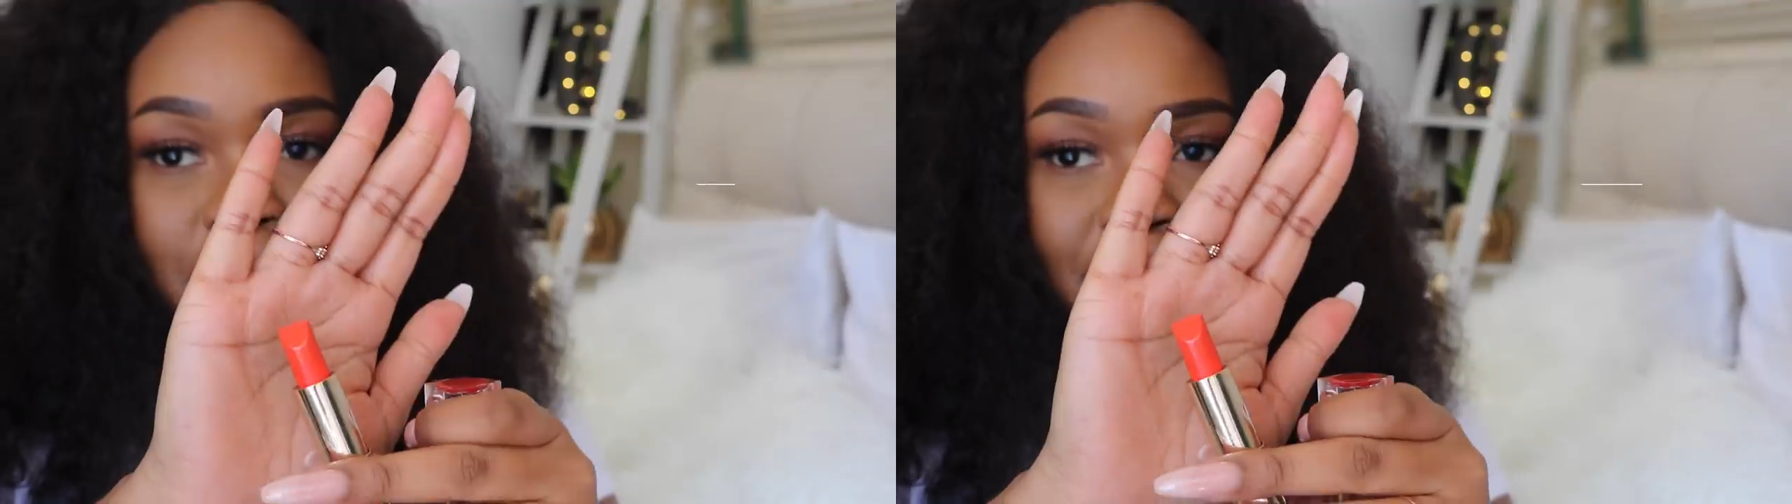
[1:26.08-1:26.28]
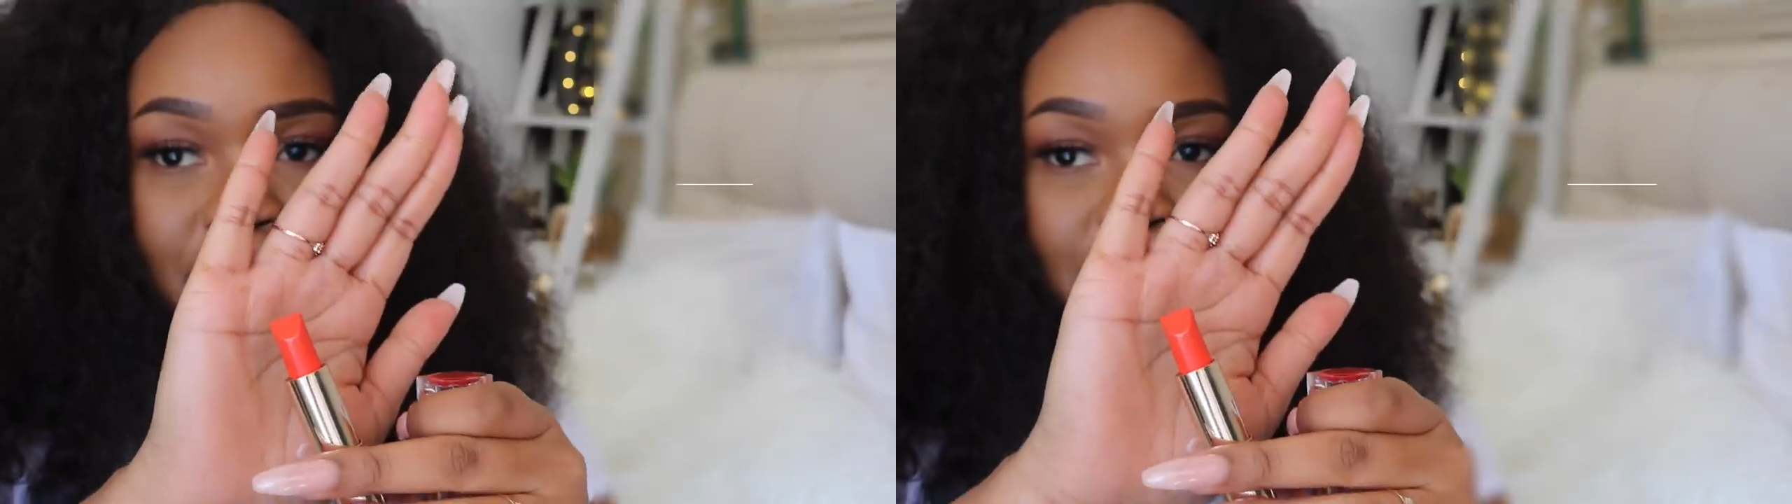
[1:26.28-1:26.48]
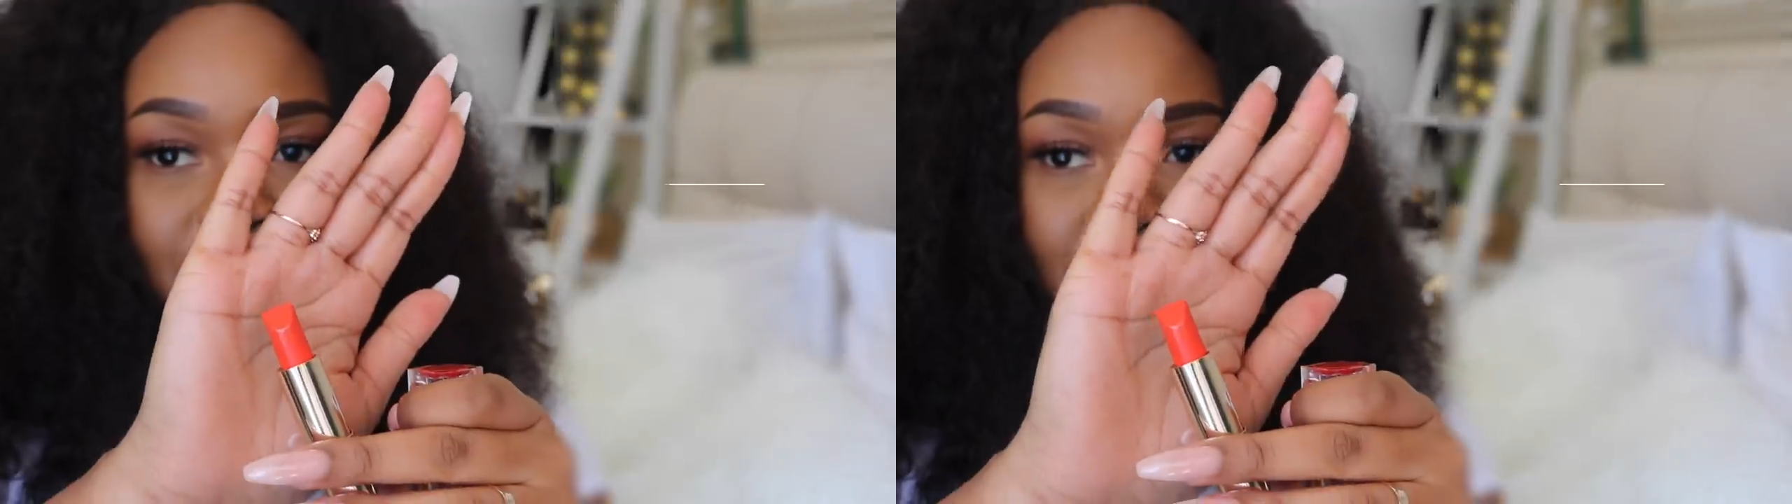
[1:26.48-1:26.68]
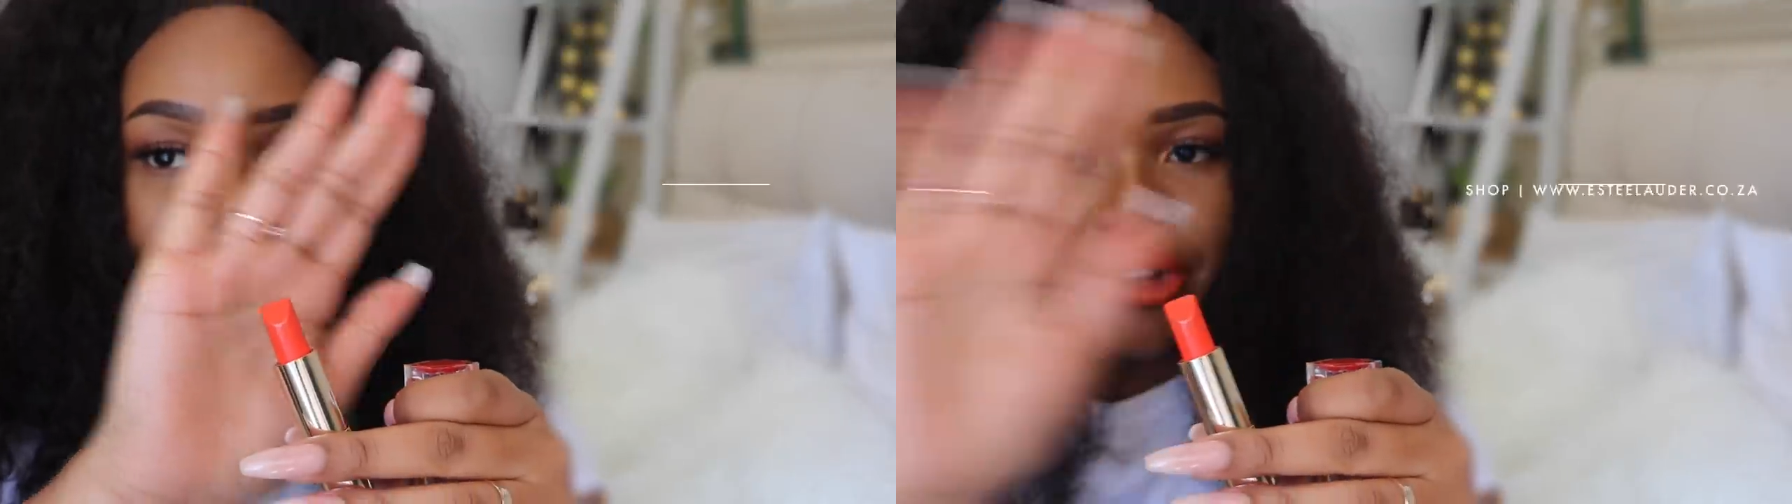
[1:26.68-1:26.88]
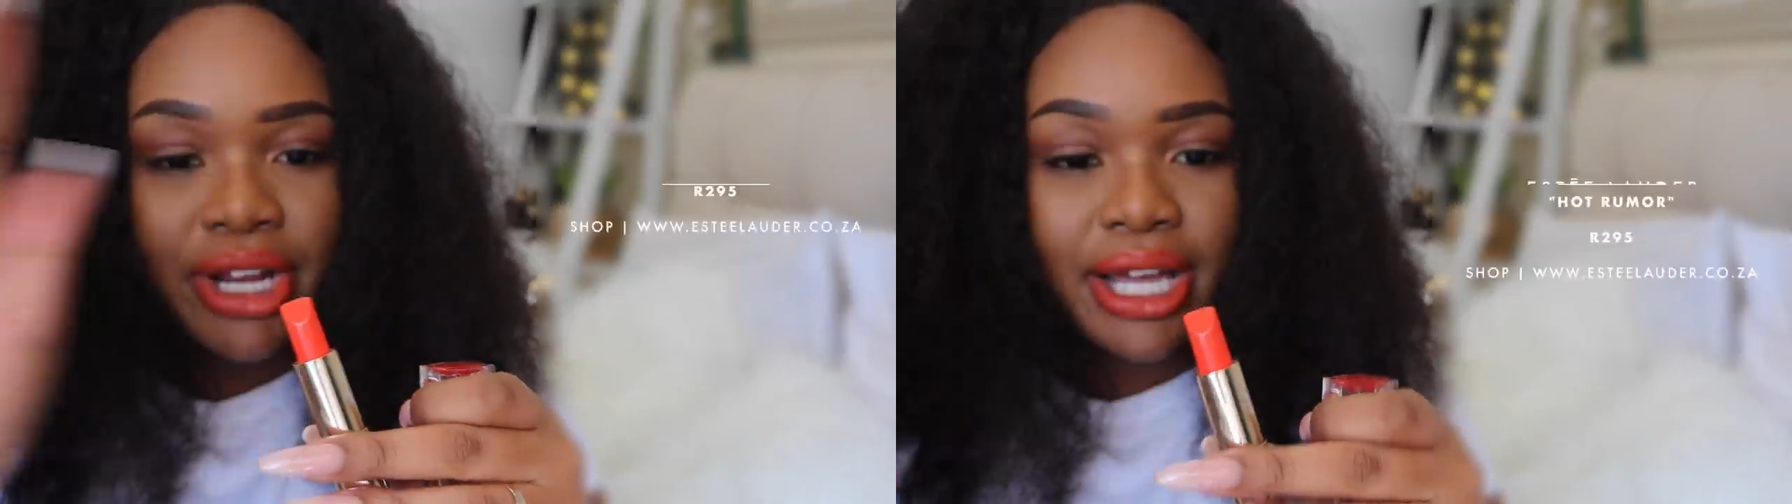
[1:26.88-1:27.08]
to be a little bit
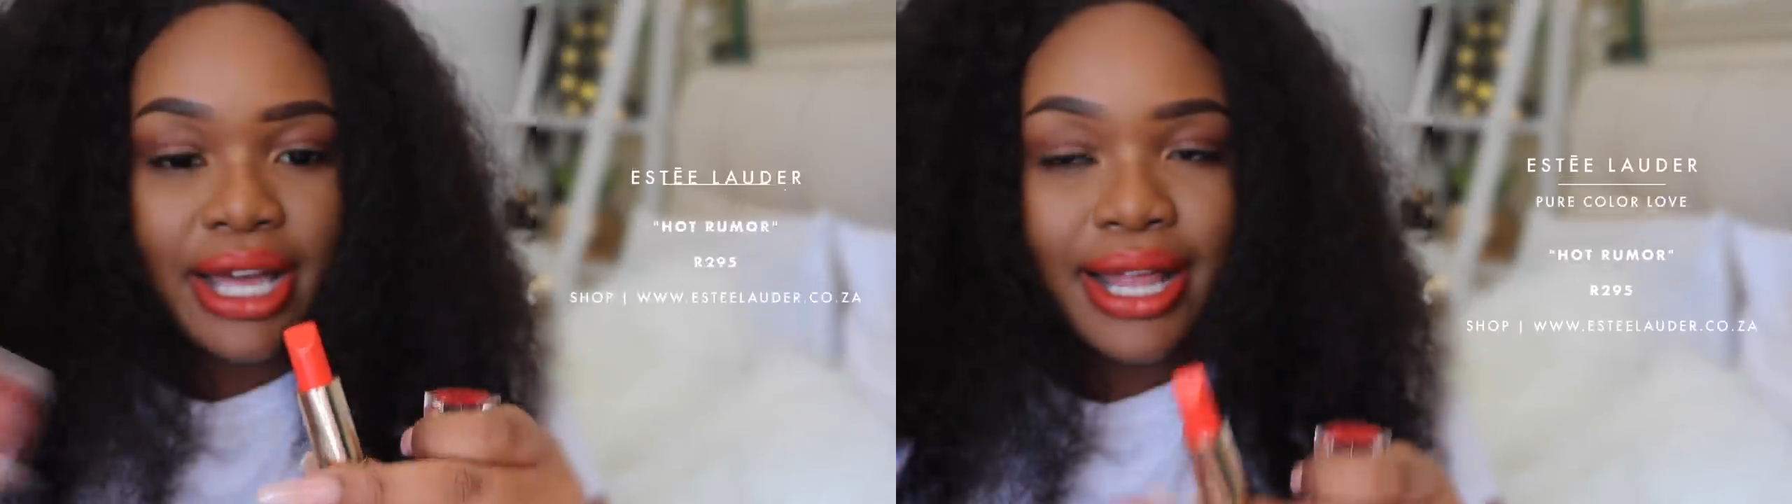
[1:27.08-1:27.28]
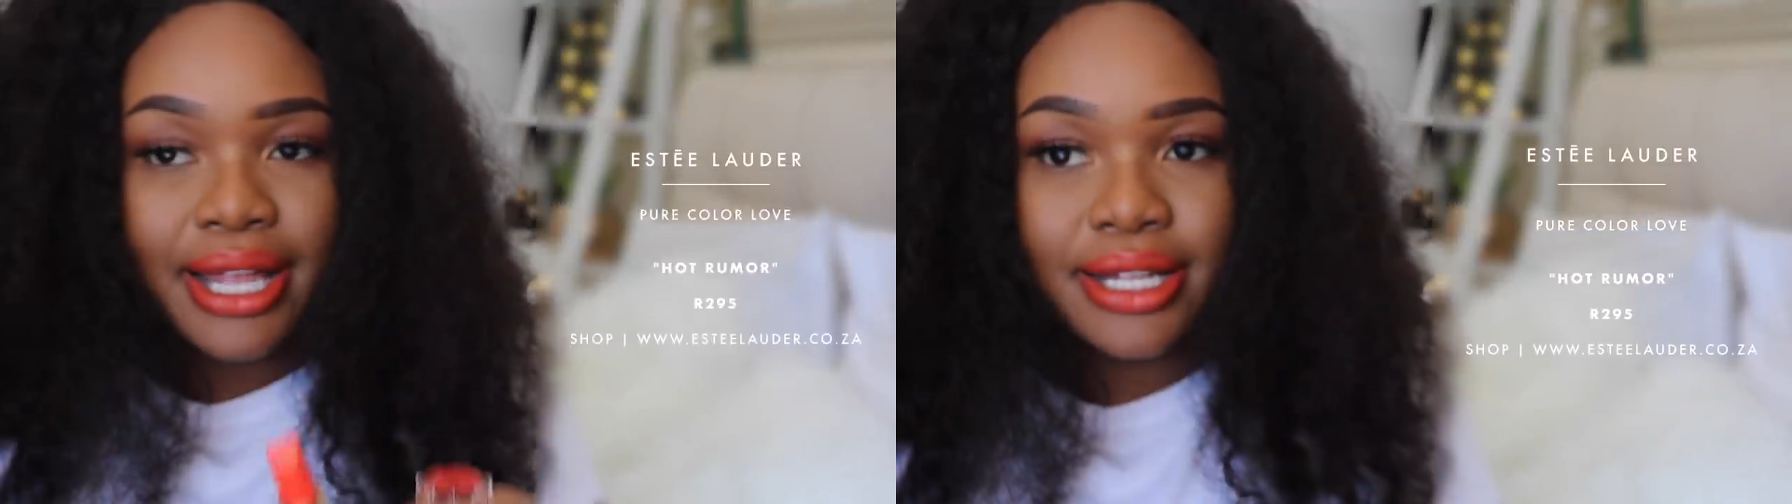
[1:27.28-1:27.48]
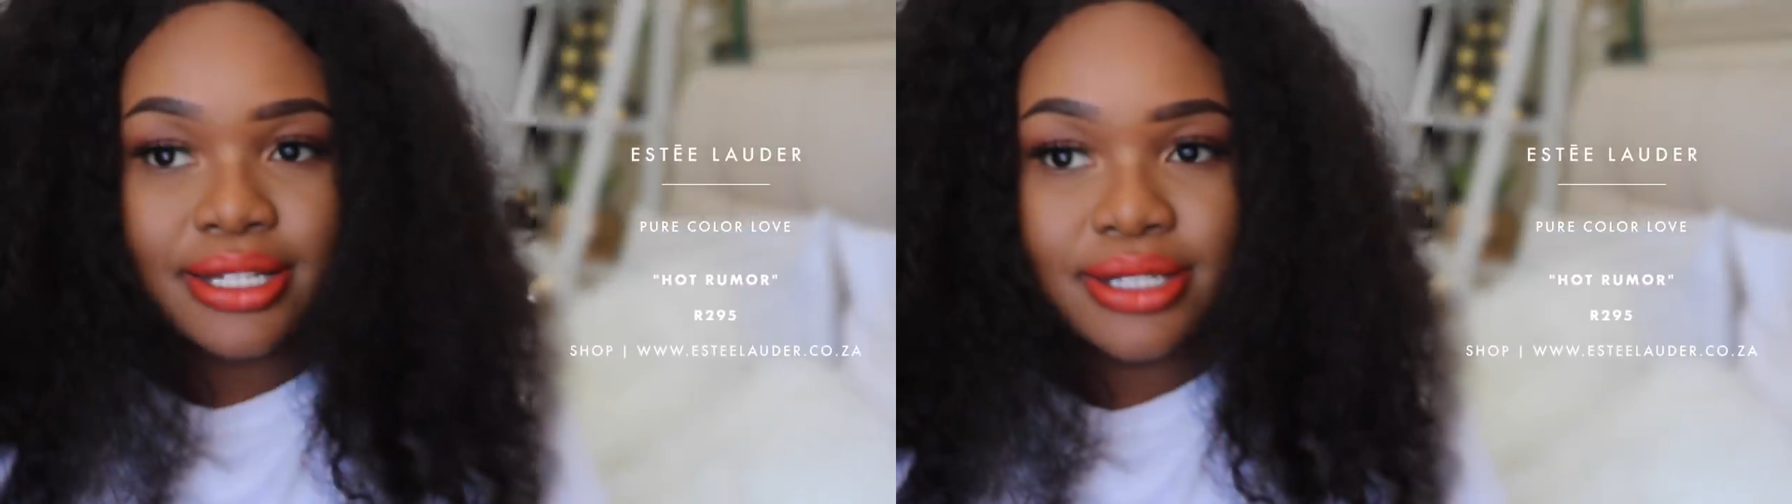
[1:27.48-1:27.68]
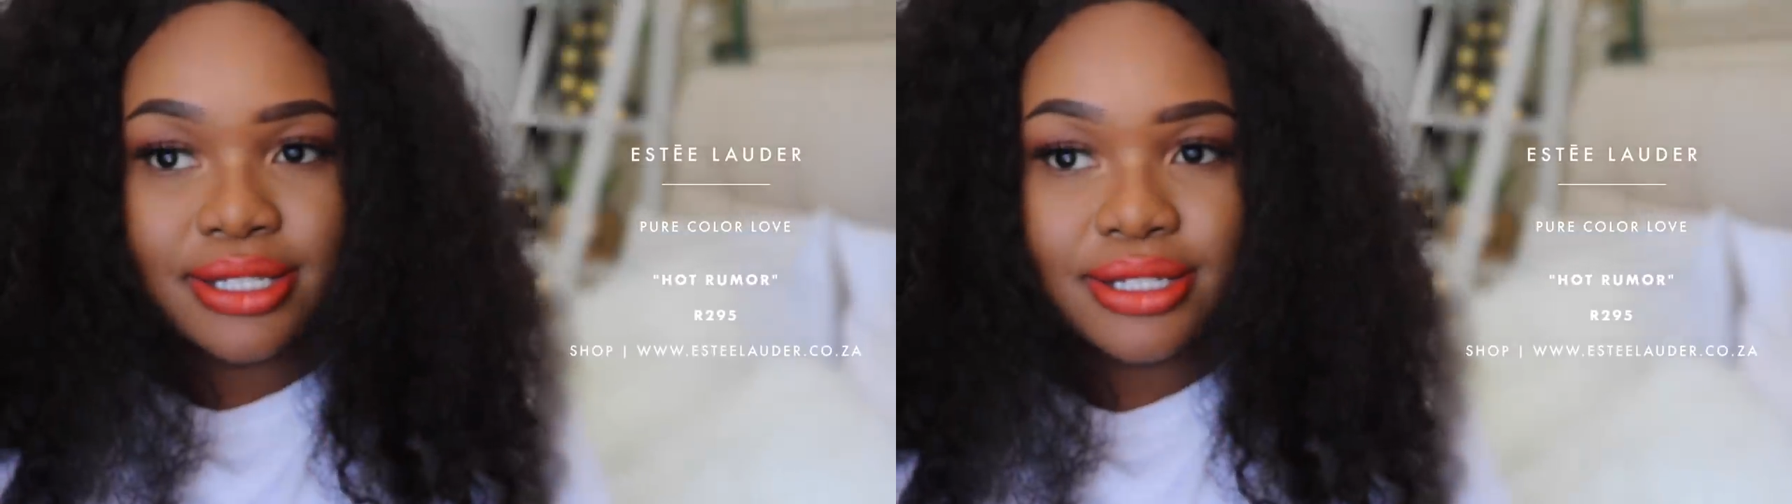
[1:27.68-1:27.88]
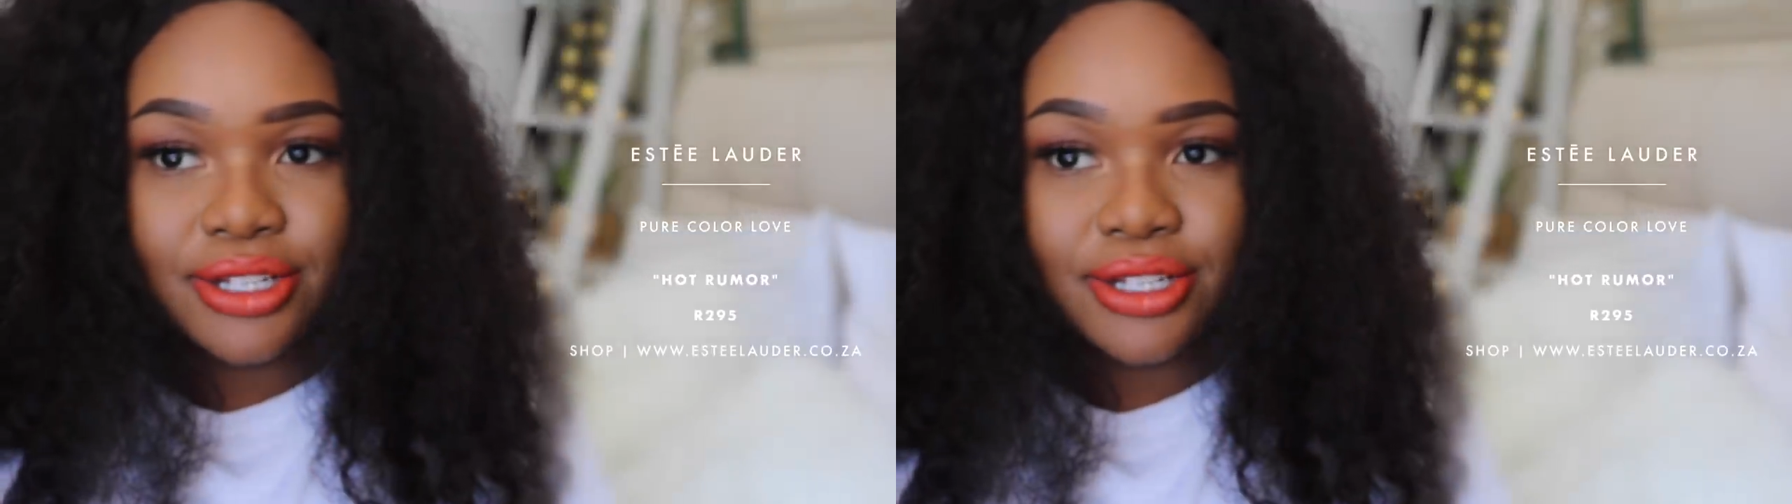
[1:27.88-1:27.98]
daring and,